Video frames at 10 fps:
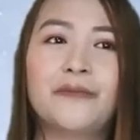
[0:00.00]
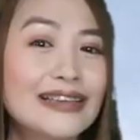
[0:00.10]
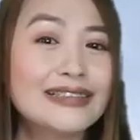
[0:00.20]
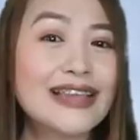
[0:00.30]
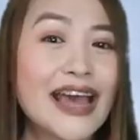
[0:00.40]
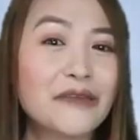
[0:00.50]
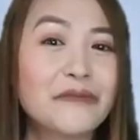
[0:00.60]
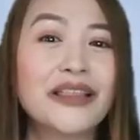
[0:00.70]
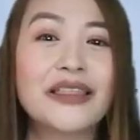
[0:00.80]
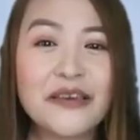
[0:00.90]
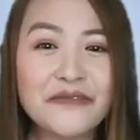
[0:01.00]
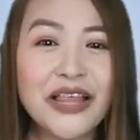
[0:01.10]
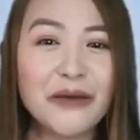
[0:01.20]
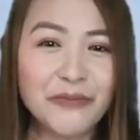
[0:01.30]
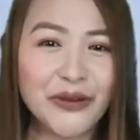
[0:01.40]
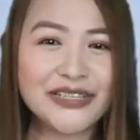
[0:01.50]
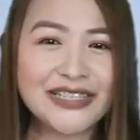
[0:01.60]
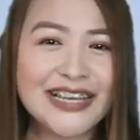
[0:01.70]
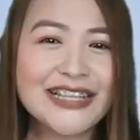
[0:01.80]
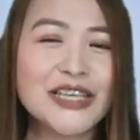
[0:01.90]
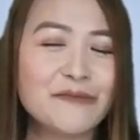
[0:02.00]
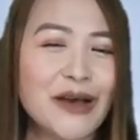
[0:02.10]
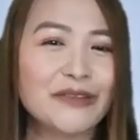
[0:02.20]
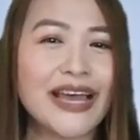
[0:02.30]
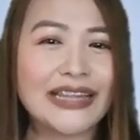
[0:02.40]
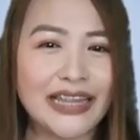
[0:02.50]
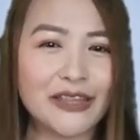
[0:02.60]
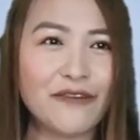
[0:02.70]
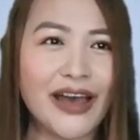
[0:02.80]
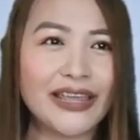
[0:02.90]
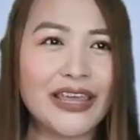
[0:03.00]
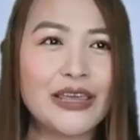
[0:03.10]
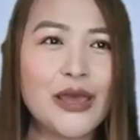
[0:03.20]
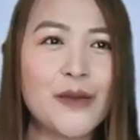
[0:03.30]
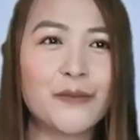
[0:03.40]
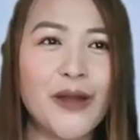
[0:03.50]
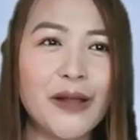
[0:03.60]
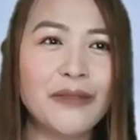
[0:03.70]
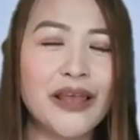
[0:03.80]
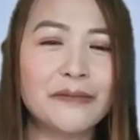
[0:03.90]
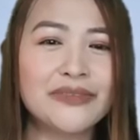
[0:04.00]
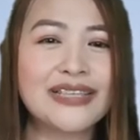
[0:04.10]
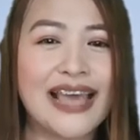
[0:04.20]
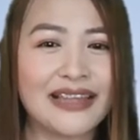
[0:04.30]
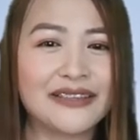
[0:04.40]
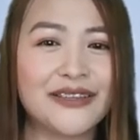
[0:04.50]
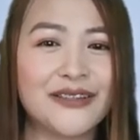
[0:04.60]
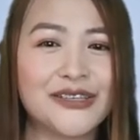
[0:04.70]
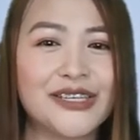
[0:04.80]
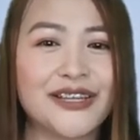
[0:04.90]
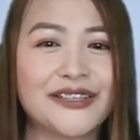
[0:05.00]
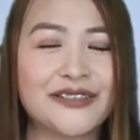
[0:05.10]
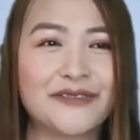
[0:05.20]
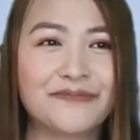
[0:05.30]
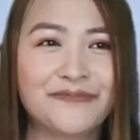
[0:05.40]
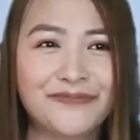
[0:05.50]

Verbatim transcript: This time, level up your skills about identifying problems and solutions.